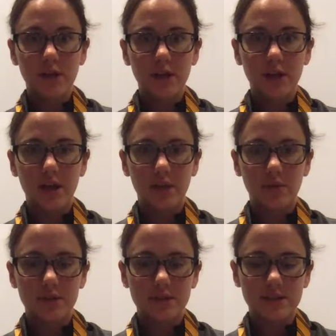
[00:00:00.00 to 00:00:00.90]
again,
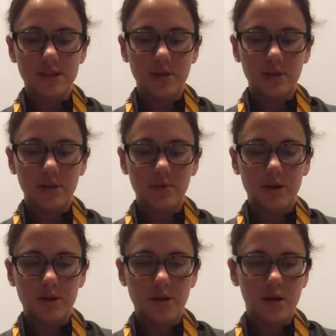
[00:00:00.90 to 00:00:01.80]
which is the same thing
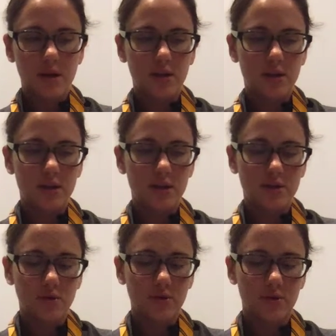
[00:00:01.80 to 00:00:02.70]
we saw in the
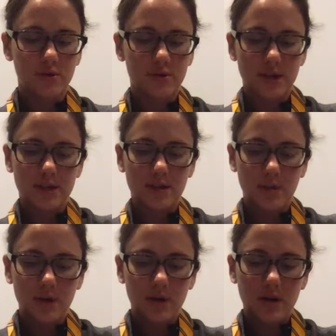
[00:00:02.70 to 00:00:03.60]
historical text
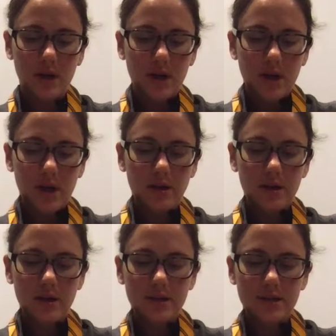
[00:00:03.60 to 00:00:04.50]
part. And
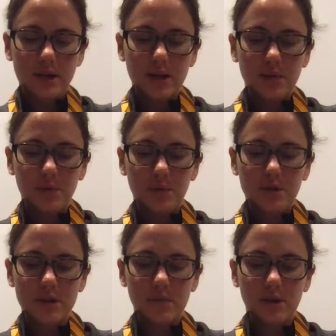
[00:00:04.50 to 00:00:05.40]
it is, again, the
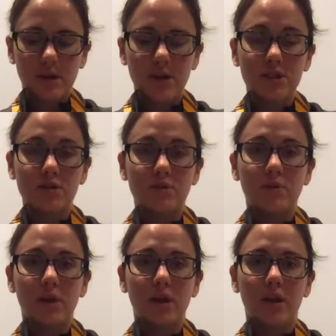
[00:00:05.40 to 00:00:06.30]
words that relate
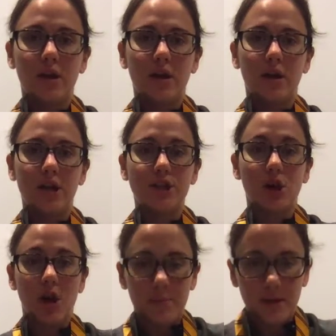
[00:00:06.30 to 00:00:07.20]
to the
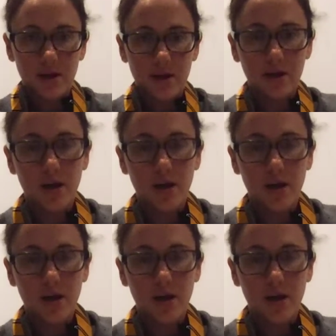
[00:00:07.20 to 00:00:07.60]
topic.